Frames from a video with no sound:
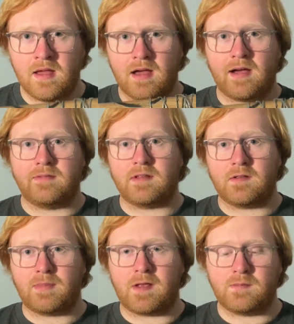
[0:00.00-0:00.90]
of these
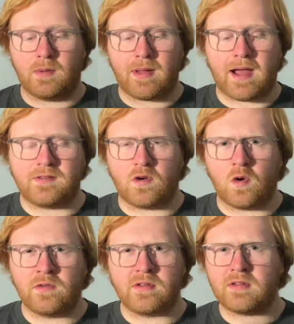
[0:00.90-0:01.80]
baseball bats
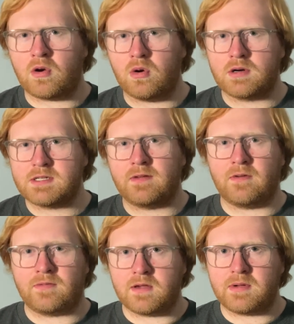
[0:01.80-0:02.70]
over the course of a
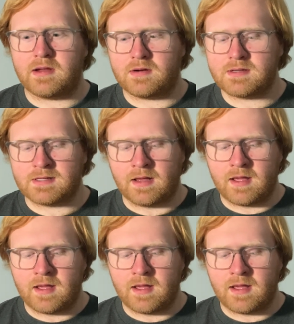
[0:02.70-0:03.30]
few years.